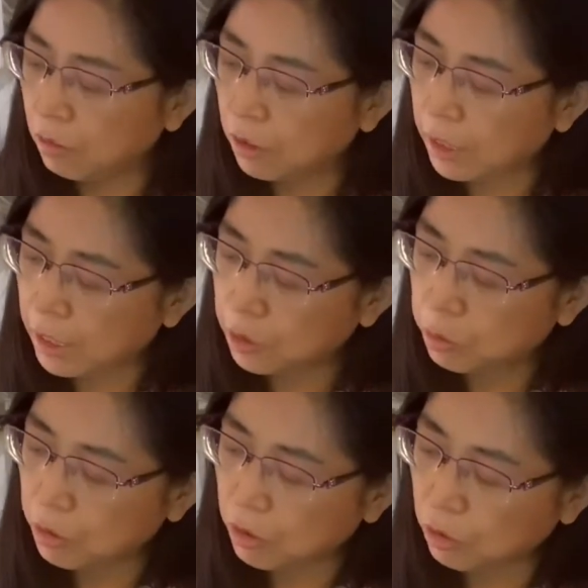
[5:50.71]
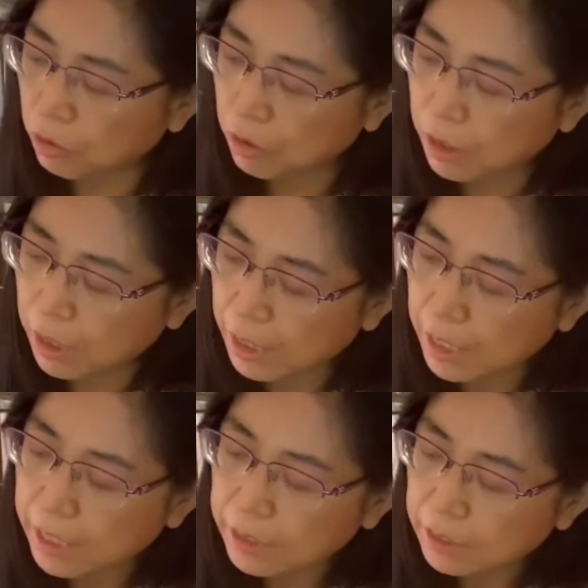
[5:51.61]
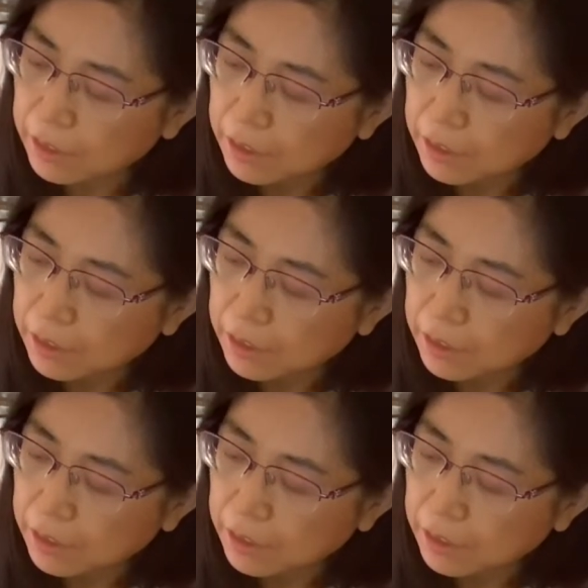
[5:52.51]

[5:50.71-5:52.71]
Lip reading: lateral lower leg,